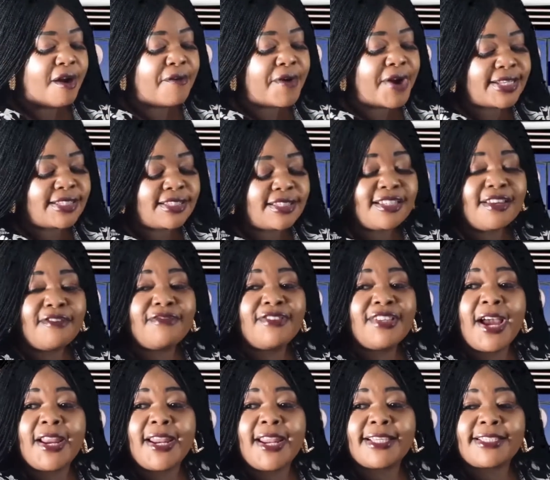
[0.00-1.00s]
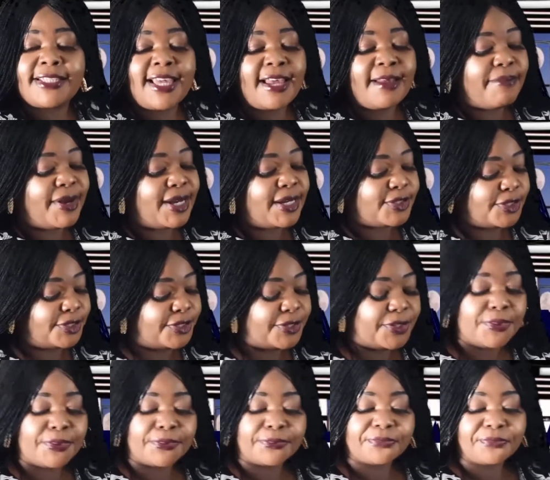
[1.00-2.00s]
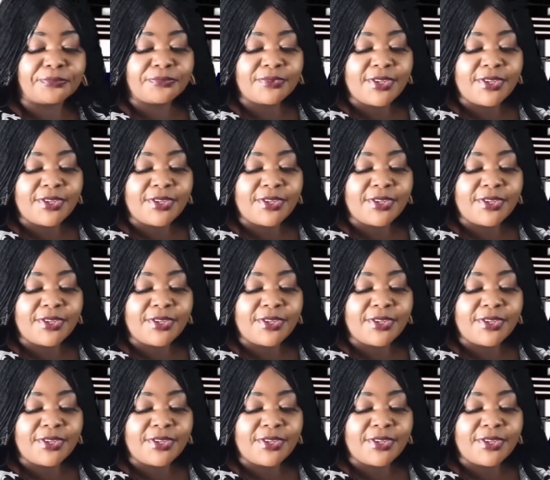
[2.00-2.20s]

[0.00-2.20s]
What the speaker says: right, Steve, now let's get back to you.